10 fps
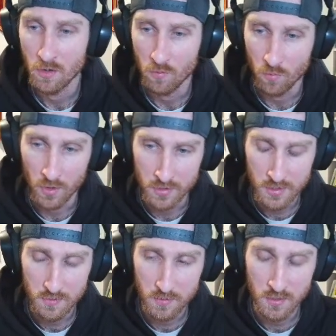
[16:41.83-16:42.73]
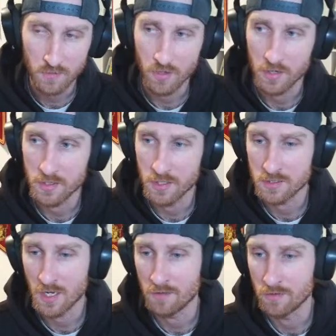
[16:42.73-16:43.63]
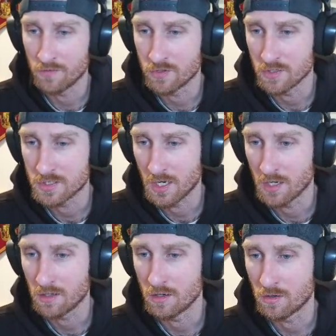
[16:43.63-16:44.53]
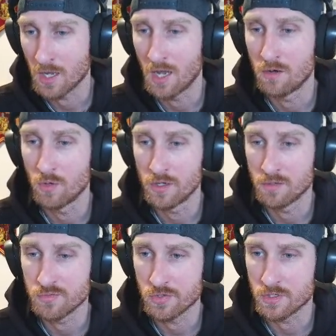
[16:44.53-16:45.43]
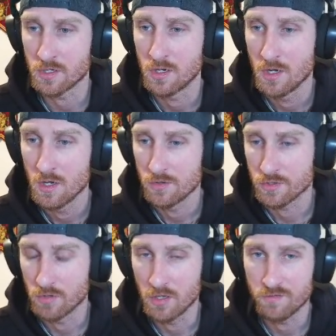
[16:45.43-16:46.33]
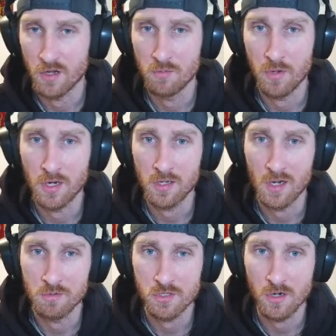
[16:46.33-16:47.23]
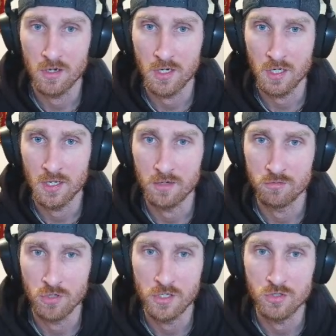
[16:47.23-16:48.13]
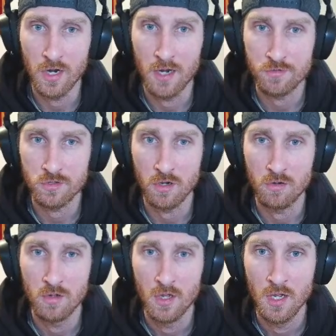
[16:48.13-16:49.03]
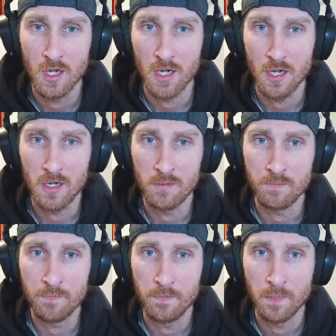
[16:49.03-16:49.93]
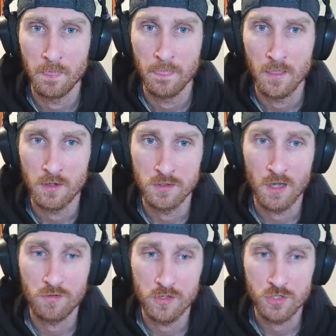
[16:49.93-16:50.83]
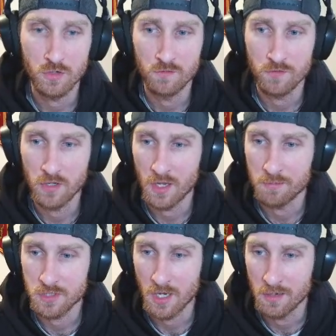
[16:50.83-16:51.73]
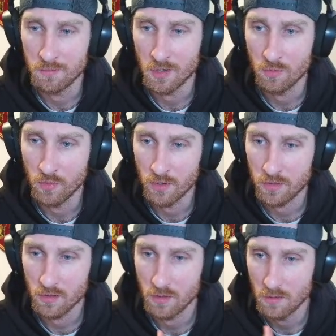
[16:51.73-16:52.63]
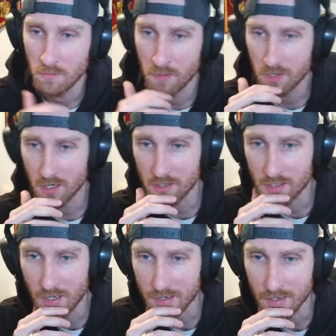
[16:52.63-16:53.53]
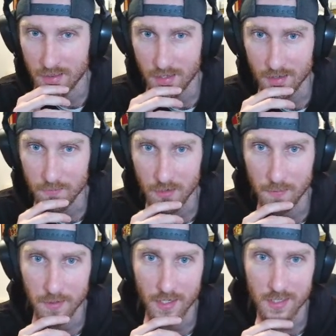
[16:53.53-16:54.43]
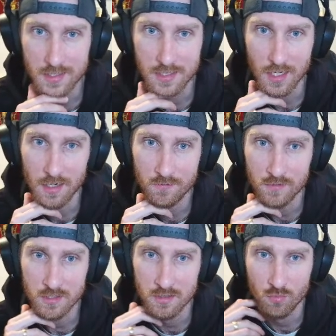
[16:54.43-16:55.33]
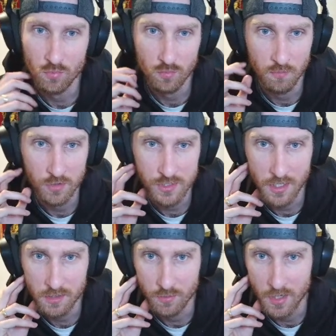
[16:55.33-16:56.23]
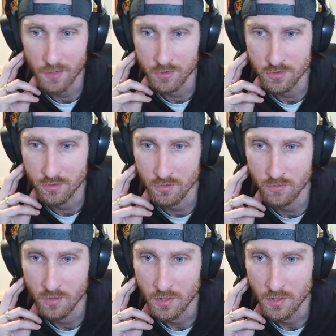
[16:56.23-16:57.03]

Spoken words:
what does Stephon Diggs have left in the tank? Kyle Williams was a really fun pick that I've been targeting a lot in rookie drafts. So you're definitely shooting for the upside. But with me being on the clock, I think I'm going to play it safe. This is most likely what I would do.